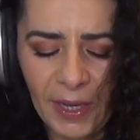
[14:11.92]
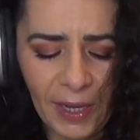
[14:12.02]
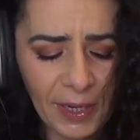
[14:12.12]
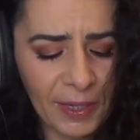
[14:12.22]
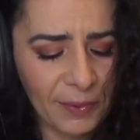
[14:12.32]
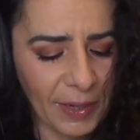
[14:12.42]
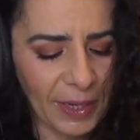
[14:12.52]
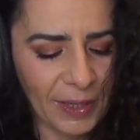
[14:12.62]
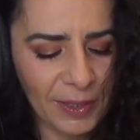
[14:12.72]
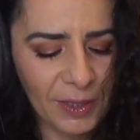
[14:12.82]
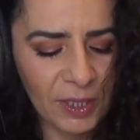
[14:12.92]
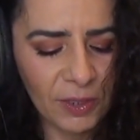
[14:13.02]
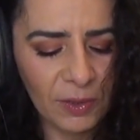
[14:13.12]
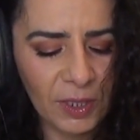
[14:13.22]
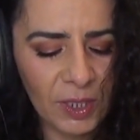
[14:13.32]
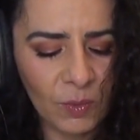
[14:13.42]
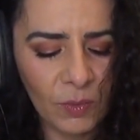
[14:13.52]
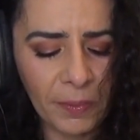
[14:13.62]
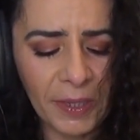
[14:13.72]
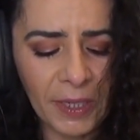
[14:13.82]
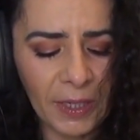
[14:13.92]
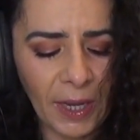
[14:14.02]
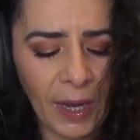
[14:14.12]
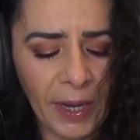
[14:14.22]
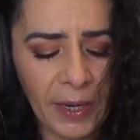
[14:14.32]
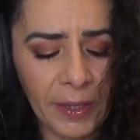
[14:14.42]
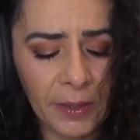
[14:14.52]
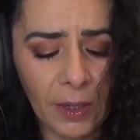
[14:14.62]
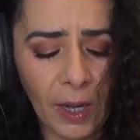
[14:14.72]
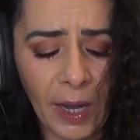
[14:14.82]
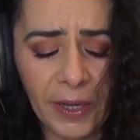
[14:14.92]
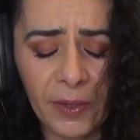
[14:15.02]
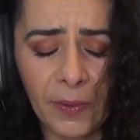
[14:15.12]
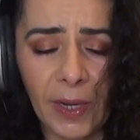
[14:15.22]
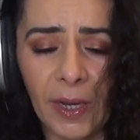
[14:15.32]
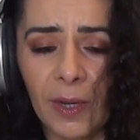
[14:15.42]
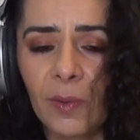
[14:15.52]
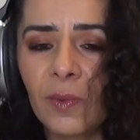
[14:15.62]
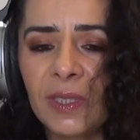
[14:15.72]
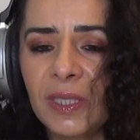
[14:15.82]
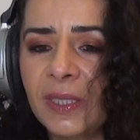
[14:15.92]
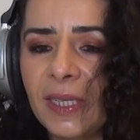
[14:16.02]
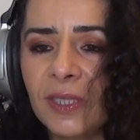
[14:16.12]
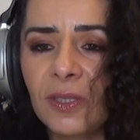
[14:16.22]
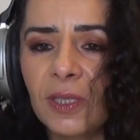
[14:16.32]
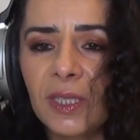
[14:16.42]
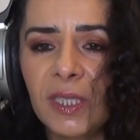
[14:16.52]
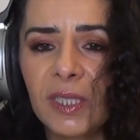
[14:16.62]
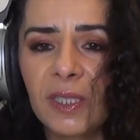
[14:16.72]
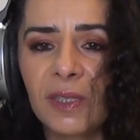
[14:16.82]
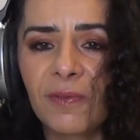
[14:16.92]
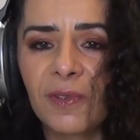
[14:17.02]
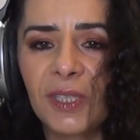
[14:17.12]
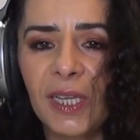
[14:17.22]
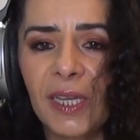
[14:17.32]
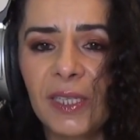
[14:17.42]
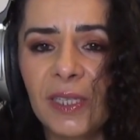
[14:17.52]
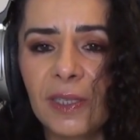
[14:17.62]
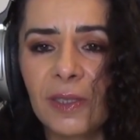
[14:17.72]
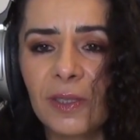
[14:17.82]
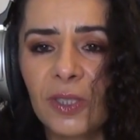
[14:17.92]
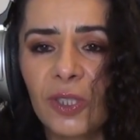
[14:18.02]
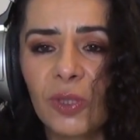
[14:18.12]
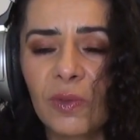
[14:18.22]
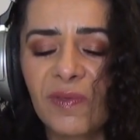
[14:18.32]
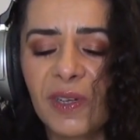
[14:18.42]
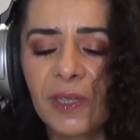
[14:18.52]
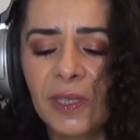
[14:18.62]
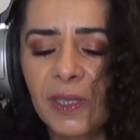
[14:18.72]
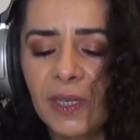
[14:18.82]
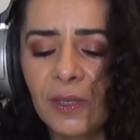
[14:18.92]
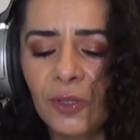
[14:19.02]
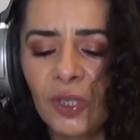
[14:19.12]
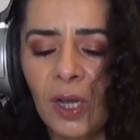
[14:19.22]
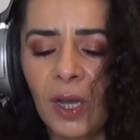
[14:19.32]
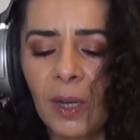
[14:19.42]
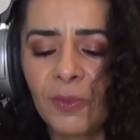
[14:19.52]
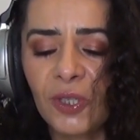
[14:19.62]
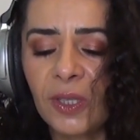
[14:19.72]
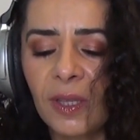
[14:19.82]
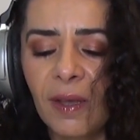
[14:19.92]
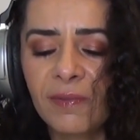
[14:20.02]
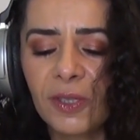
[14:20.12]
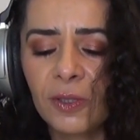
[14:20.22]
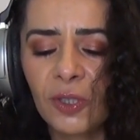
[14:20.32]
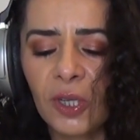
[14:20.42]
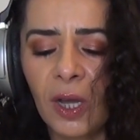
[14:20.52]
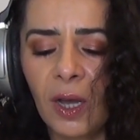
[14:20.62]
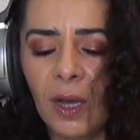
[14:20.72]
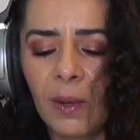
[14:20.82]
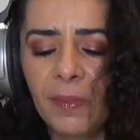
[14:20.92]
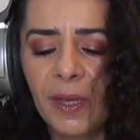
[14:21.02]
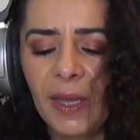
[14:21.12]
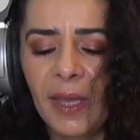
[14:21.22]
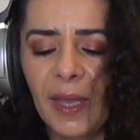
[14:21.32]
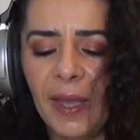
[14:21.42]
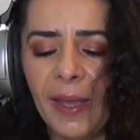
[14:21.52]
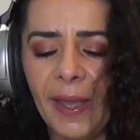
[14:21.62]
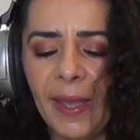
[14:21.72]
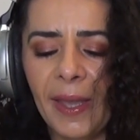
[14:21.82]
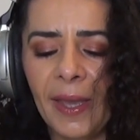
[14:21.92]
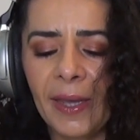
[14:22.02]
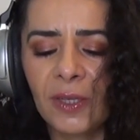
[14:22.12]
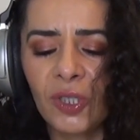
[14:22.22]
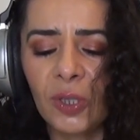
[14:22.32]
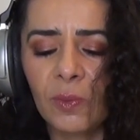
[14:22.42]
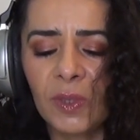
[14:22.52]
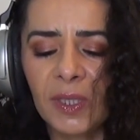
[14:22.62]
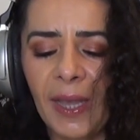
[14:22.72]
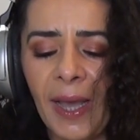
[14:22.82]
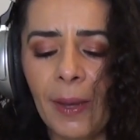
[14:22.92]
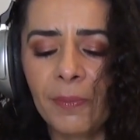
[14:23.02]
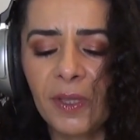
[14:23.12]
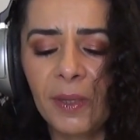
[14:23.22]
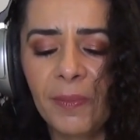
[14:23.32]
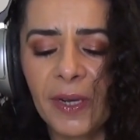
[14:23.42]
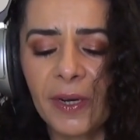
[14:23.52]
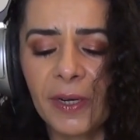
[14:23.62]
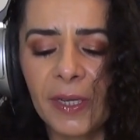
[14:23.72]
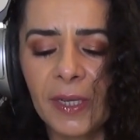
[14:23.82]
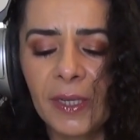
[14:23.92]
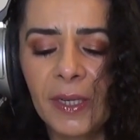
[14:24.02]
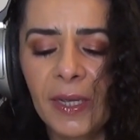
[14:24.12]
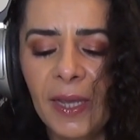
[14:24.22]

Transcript: Anyway, so this woman in Iowa was a dental assistant for 10 years. She was very good at her job. She loved her job. And she was happily married.